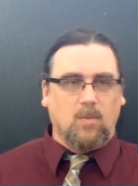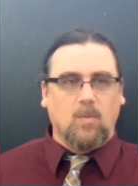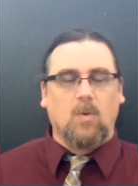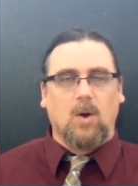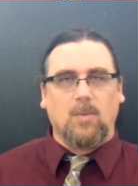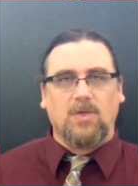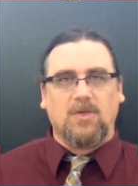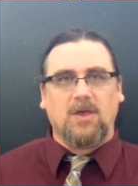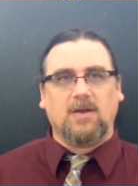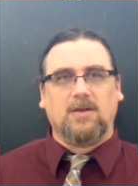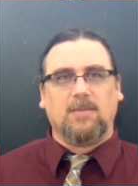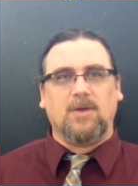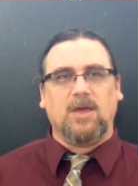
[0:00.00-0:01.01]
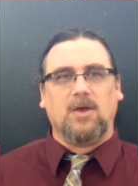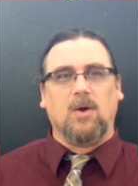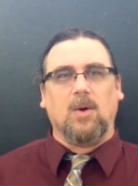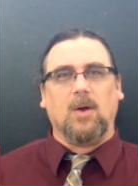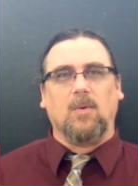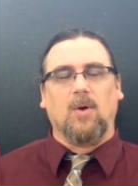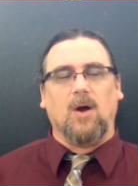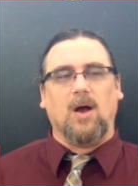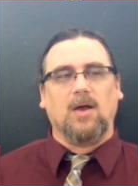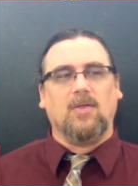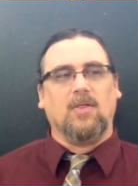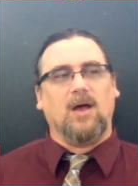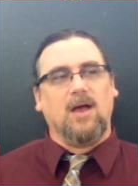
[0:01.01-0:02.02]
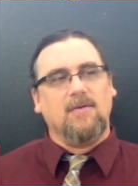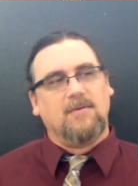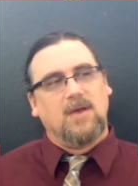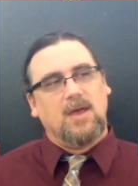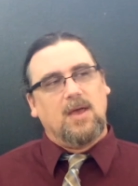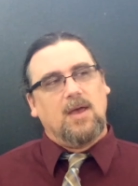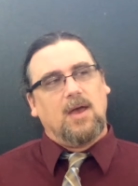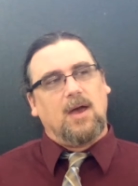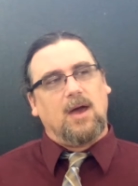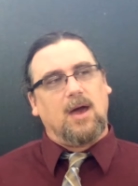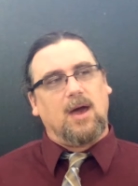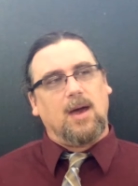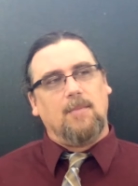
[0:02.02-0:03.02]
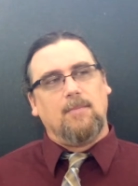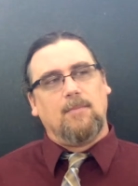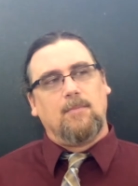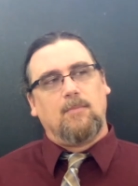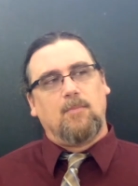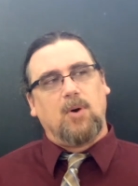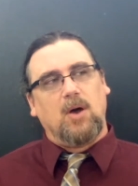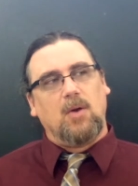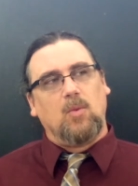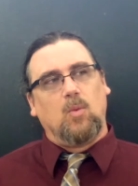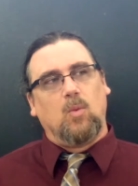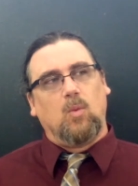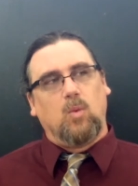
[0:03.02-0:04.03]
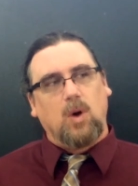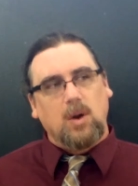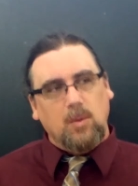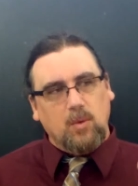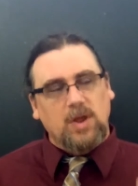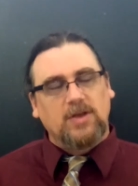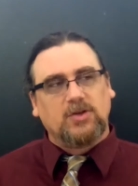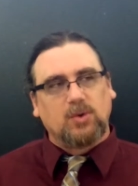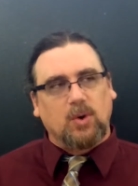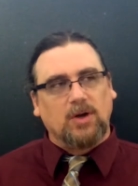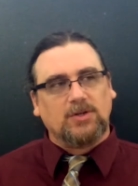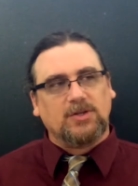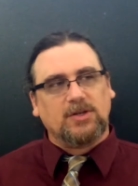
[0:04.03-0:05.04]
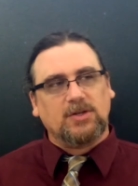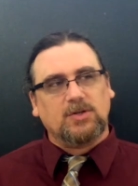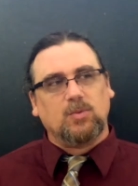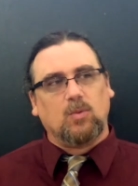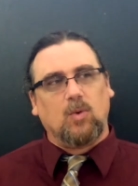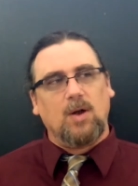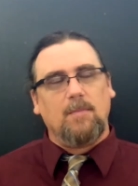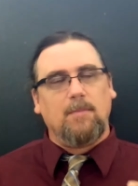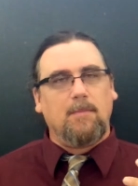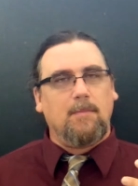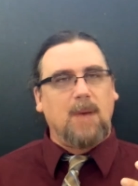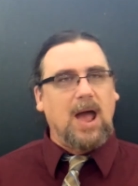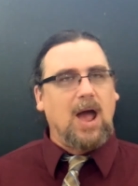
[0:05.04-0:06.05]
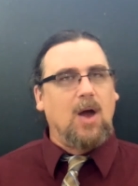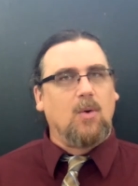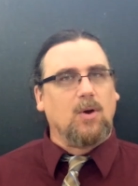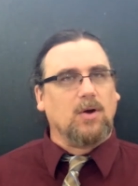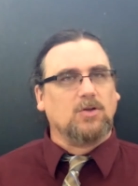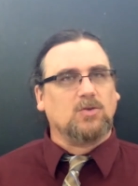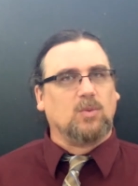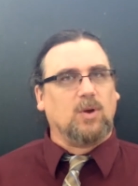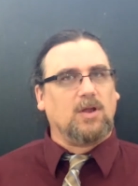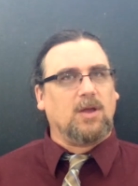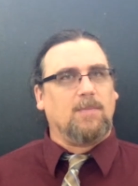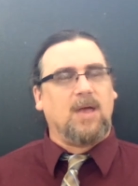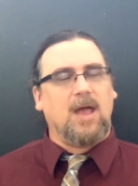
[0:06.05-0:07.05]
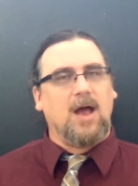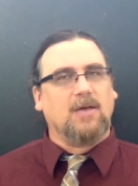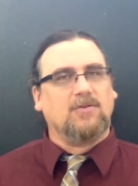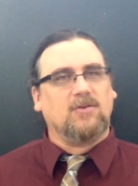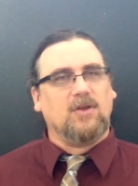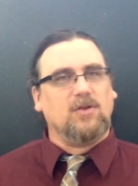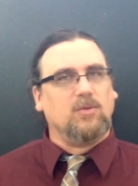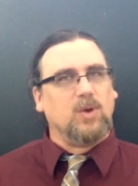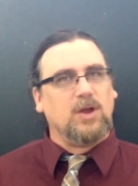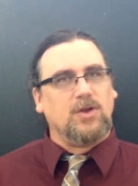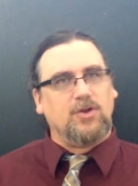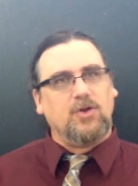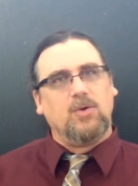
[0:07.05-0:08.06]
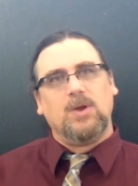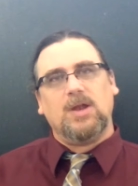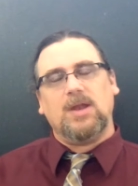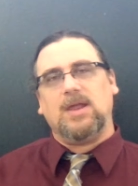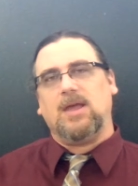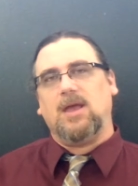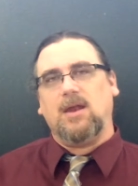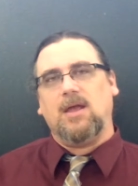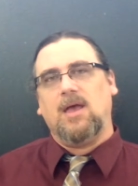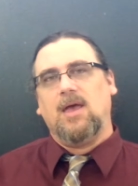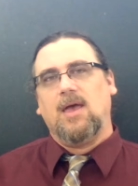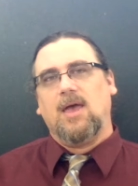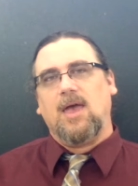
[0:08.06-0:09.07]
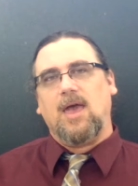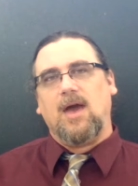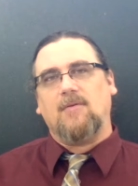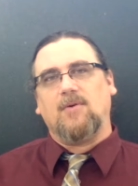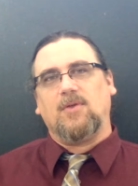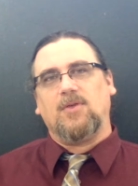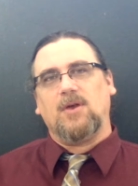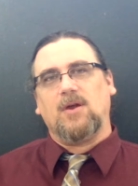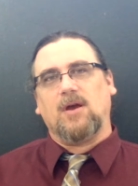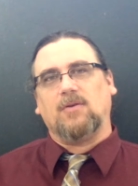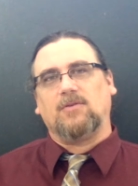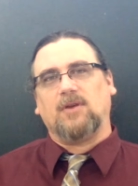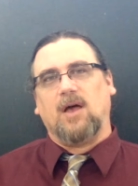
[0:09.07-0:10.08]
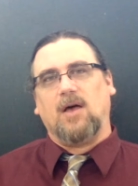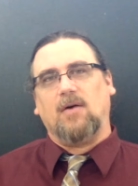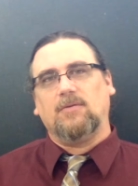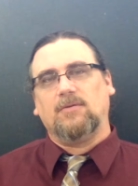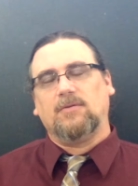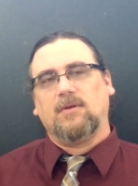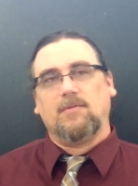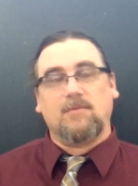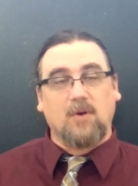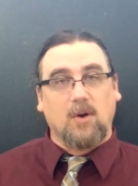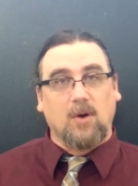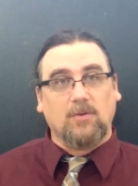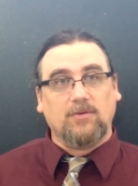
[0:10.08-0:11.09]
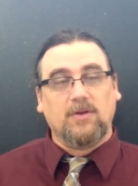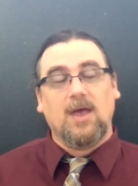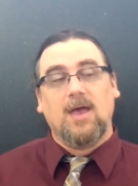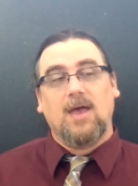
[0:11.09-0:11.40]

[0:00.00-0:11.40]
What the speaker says: what we think to be going wrong in life, but what resources, what powers, what capacities we do indeed have within ourselves first,